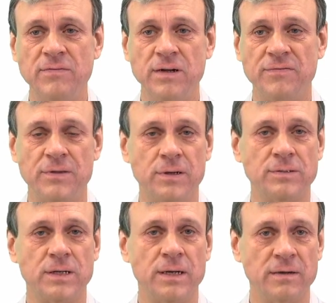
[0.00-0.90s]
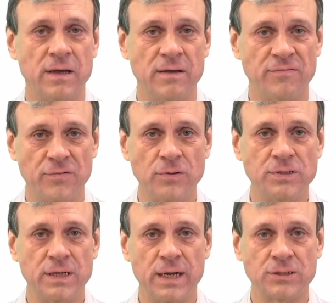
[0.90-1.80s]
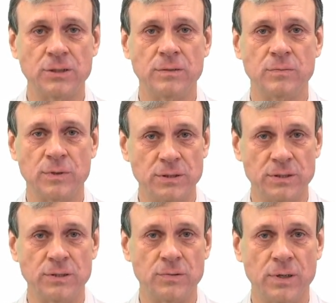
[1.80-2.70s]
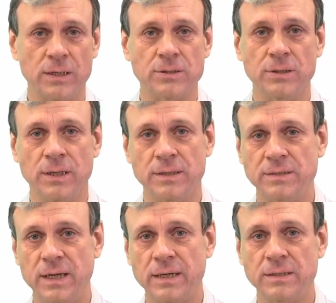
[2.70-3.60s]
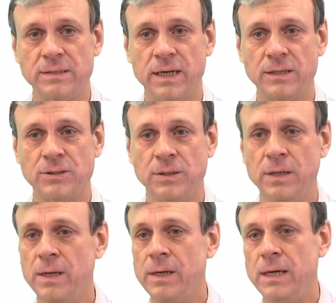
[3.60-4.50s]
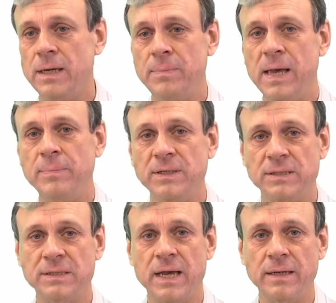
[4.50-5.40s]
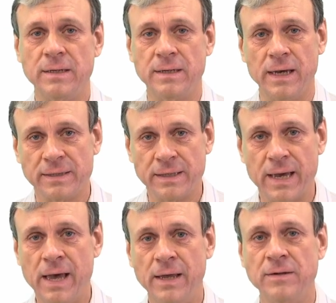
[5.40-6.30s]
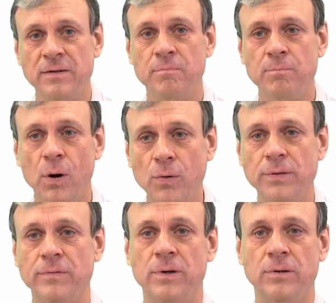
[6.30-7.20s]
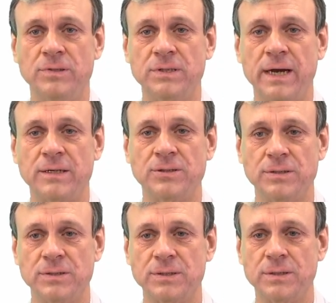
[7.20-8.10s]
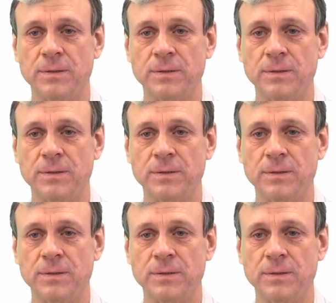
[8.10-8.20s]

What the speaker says: if there's a first section, which is introduction, and a second section, it may be stated at the end of both of those sections.